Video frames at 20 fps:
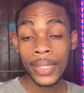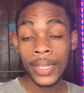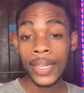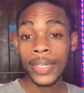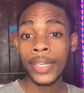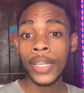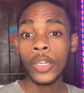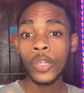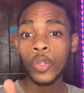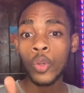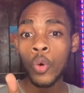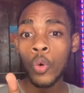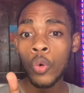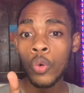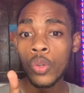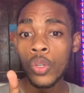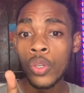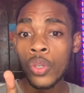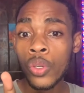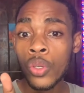they don't
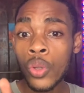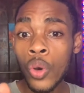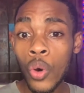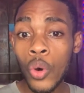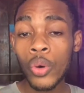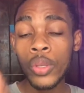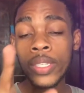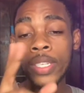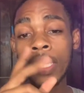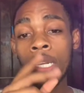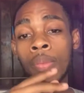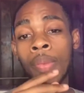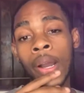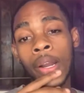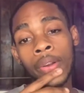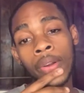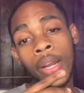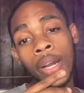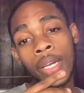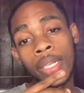know say them
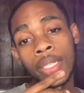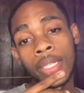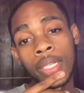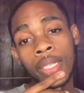across